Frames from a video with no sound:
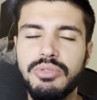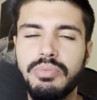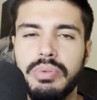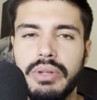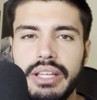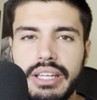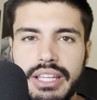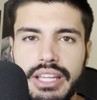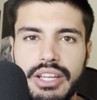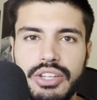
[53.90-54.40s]
play
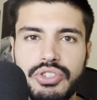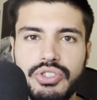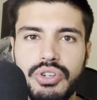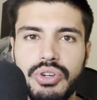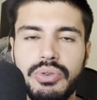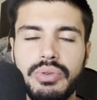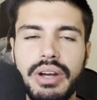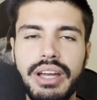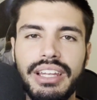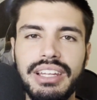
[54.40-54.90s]
the
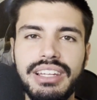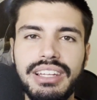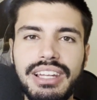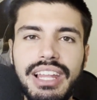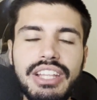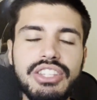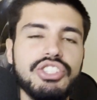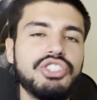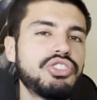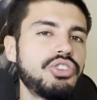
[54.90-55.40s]
intro, and
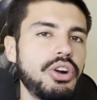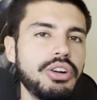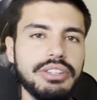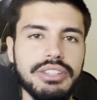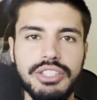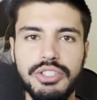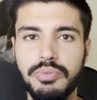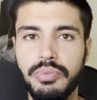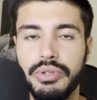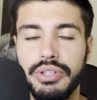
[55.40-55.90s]
let's start
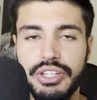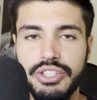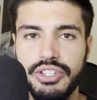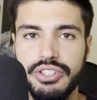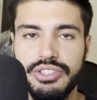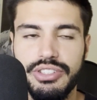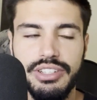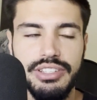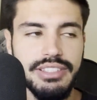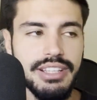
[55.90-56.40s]
these
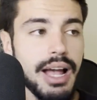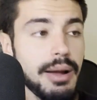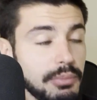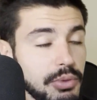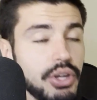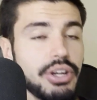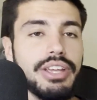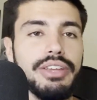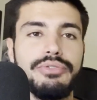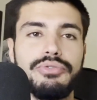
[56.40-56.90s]
predictions, because I'm
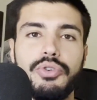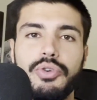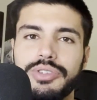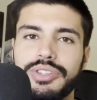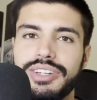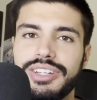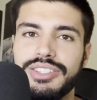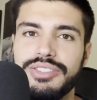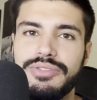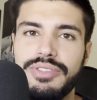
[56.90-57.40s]
looking forward to
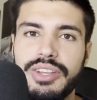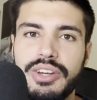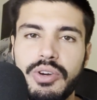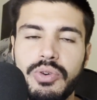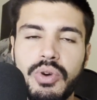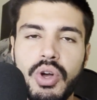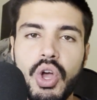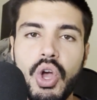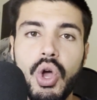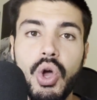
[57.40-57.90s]
this video
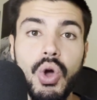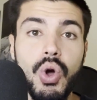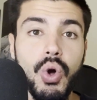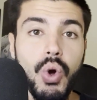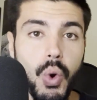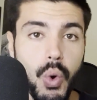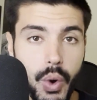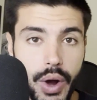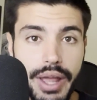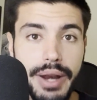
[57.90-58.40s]

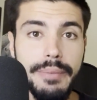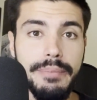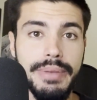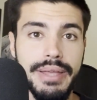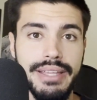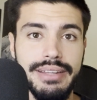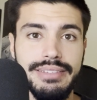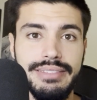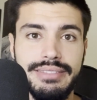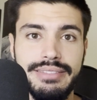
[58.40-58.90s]
quite a
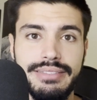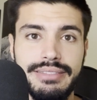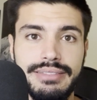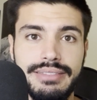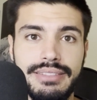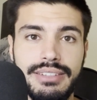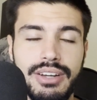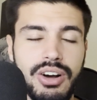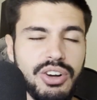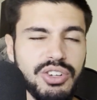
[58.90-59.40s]
bit.
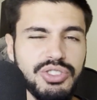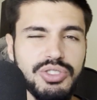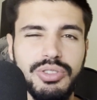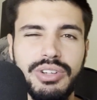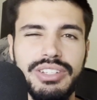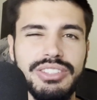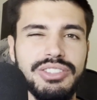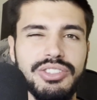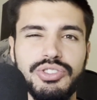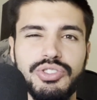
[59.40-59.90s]
Also,
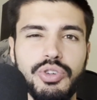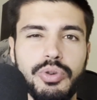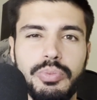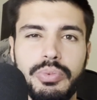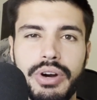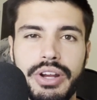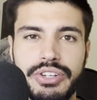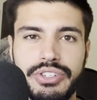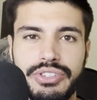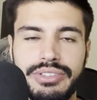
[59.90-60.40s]
because there's no
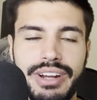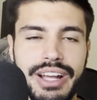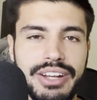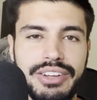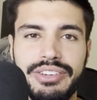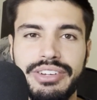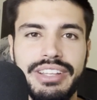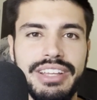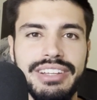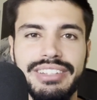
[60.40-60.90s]
pressure. I
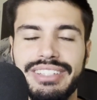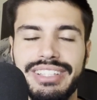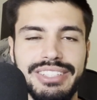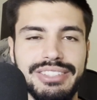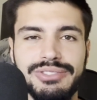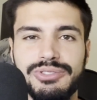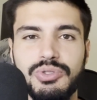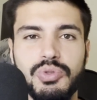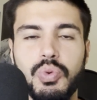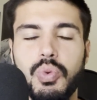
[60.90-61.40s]
could get like
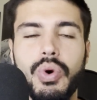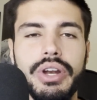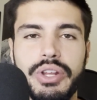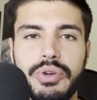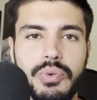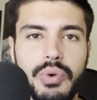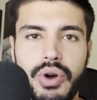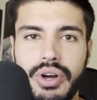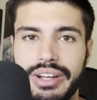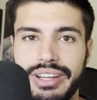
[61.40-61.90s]
20
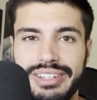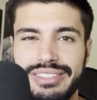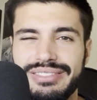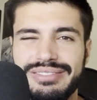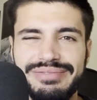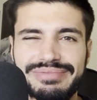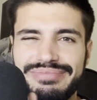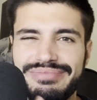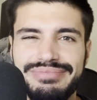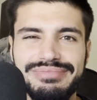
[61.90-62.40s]
wrong, and
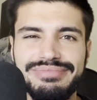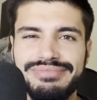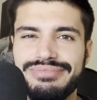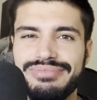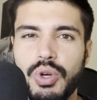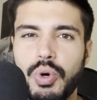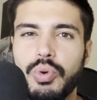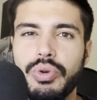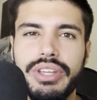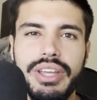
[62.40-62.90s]

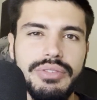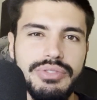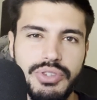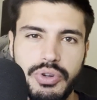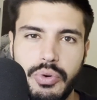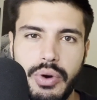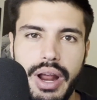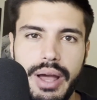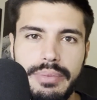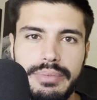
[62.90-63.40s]
who gives a
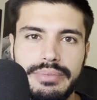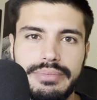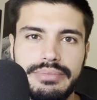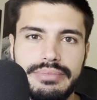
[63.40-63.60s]
crap?